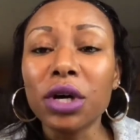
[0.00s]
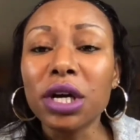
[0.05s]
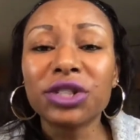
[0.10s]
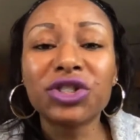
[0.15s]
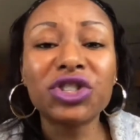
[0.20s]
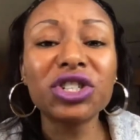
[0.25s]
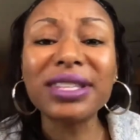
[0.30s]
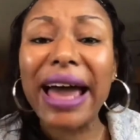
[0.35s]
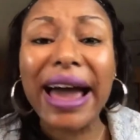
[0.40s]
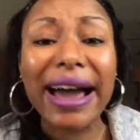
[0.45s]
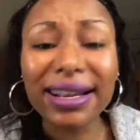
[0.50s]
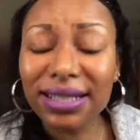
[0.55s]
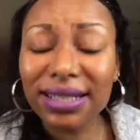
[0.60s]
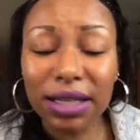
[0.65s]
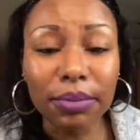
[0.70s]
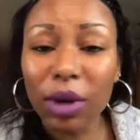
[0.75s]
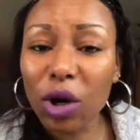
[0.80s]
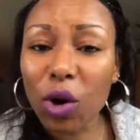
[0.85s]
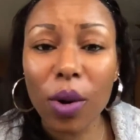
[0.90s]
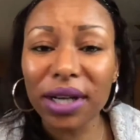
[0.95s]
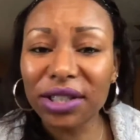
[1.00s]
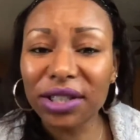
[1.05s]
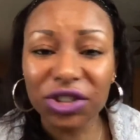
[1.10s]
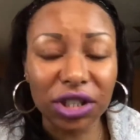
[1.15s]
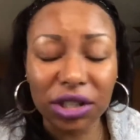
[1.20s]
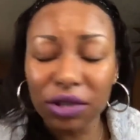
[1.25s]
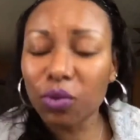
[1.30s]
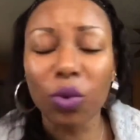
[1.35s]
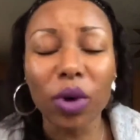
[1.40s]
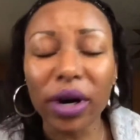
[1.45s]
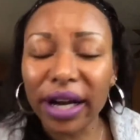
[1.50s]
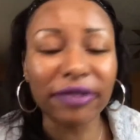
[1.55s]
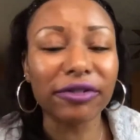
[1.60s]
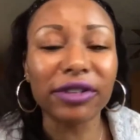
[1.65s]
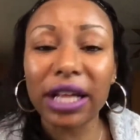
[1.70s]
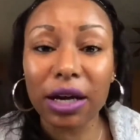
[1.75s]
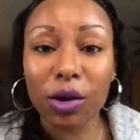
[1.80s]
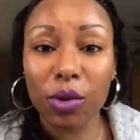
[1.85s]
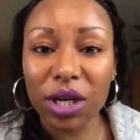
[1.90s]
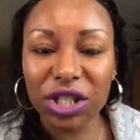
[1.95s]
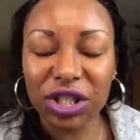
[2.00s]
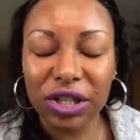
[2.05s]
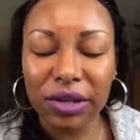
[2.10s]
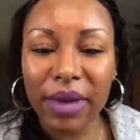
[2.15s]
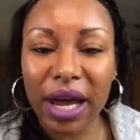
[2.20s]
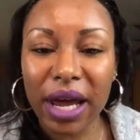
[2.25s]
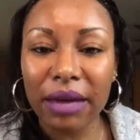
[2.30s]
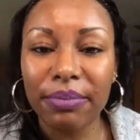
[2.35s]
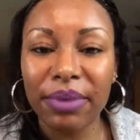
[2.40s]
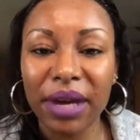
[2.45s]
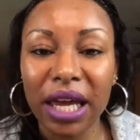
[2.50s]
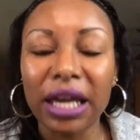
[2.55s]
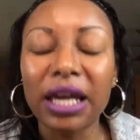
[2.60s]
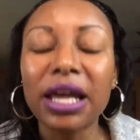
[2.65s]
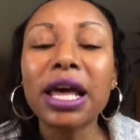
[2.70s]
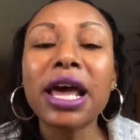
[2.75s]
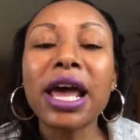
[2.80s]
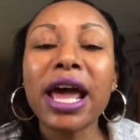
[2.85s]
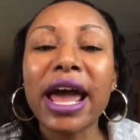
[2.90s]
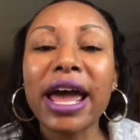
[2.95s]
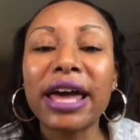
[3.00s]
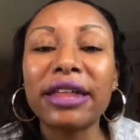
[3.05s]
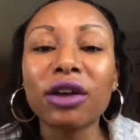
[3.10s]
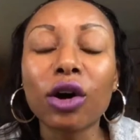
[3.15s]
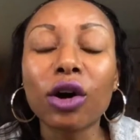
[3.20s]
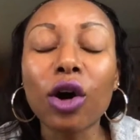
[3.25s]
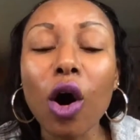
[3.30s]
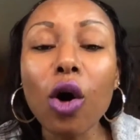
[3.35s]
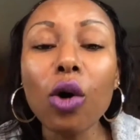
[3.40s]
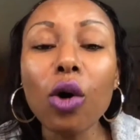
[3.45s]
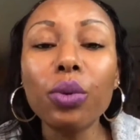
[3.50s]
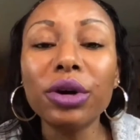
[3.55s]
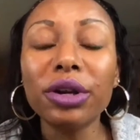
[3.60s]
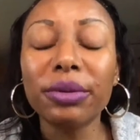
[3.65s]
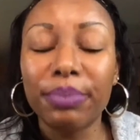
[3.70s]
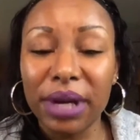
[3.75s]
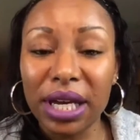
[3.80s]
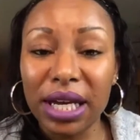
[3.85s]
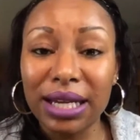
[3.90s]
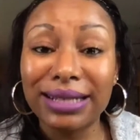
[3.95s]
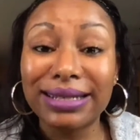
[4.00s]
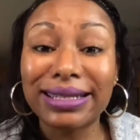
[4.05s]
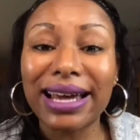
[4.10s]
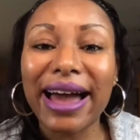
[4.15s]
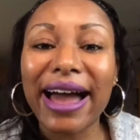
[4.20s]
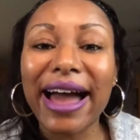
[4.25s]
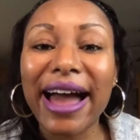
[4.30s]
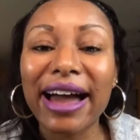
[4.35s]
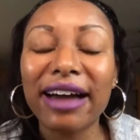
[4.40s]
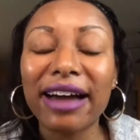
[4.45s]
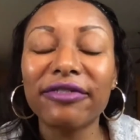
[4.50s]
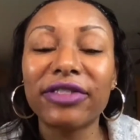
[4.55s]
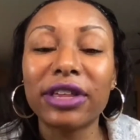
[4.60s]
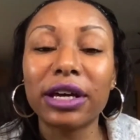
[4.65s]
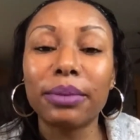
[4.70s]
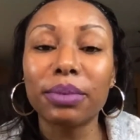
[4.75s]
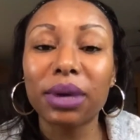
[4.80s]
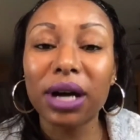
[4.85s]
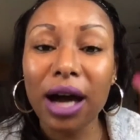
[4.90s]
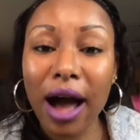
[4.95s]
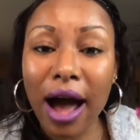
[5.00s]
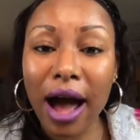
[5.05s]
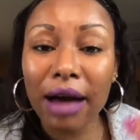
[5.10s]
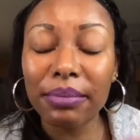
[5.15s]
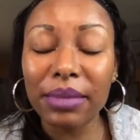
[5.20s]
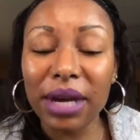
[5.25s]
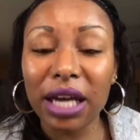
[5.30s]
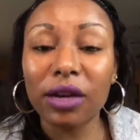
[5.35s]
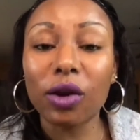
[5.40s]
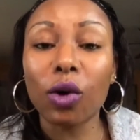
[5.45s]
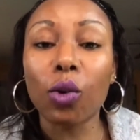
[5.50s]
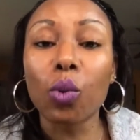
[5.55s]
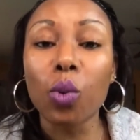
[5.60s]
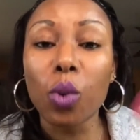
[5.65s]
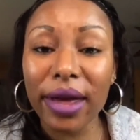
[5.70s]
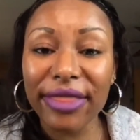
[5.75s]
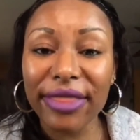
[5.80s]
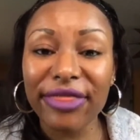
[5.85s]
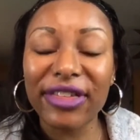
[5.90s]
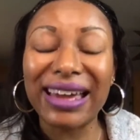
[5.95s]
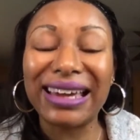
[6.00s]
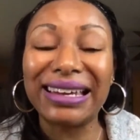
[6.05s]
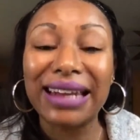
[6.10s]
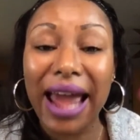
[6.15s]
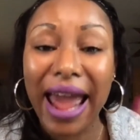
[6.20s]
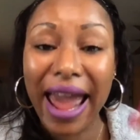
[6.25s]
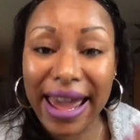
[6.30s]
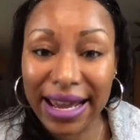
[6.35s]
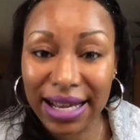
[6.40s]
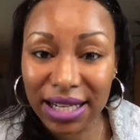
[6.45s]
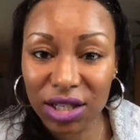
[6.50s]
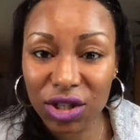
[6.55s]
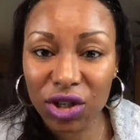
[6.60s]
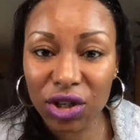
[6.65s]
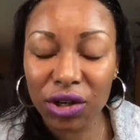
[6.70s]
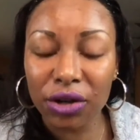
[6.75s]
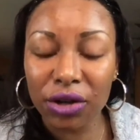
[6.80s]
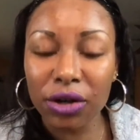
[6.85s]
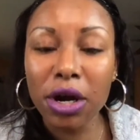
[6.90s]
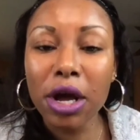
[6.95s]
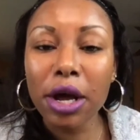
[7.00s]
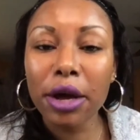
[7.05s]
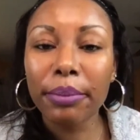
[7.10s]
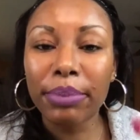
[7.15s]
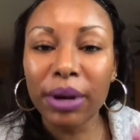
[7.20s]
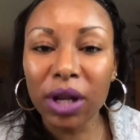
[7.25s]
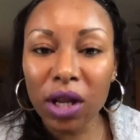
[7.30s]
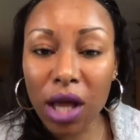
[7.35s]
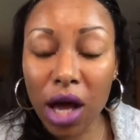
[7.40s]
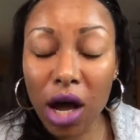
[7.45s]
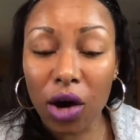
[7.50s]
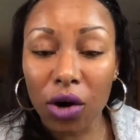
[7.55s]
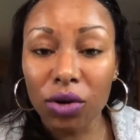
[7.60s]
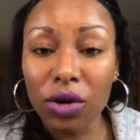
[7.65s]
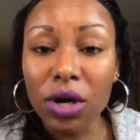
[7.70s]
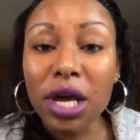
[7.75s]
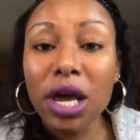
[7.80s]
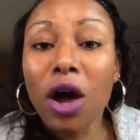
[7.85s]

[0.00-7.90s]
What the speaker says: just ask them a question, whatever that question may be. And the goal would be to have them comment with an answer below.